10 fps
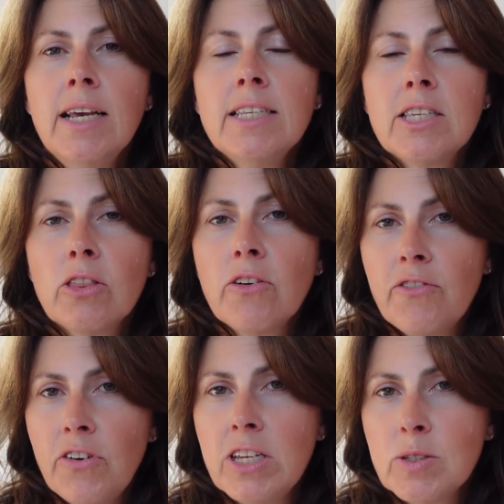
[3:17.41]
So the
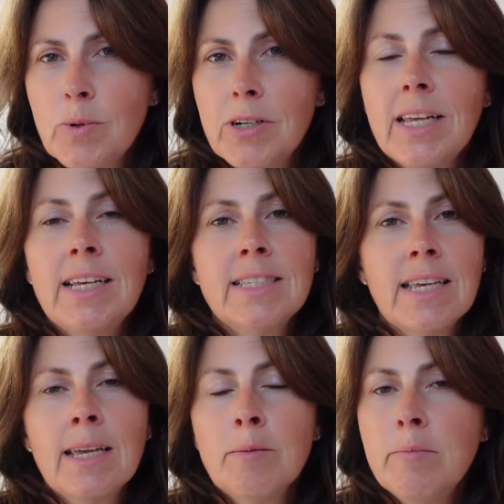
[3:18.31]
first one is
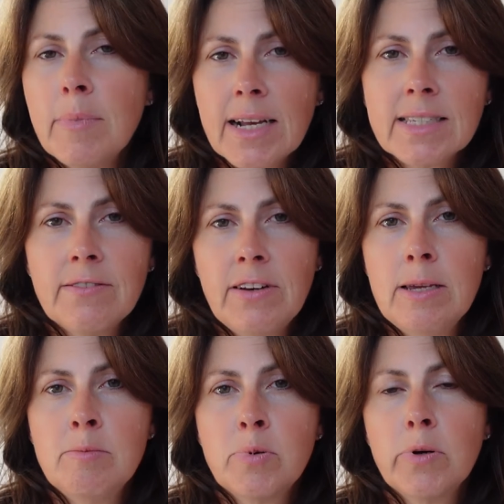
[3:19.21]
it can
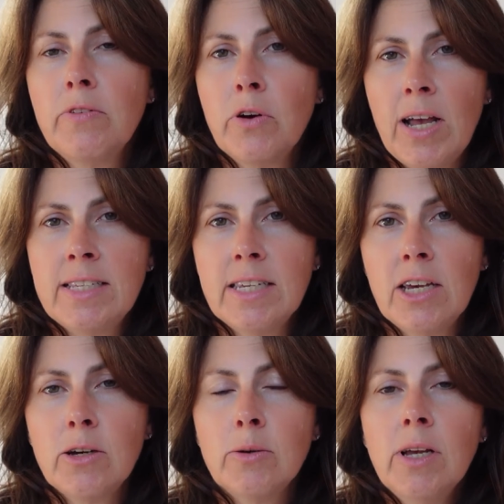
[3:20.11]
massively improve your
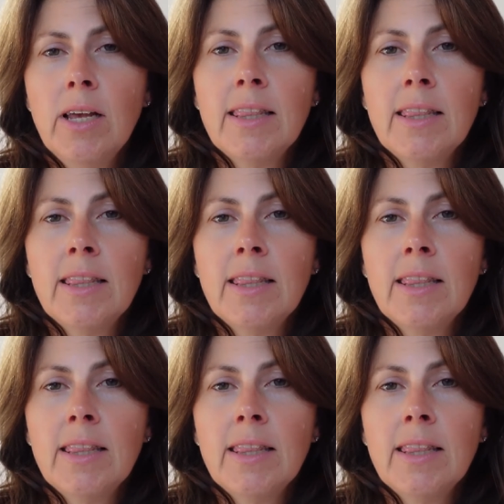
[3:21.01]
SEO.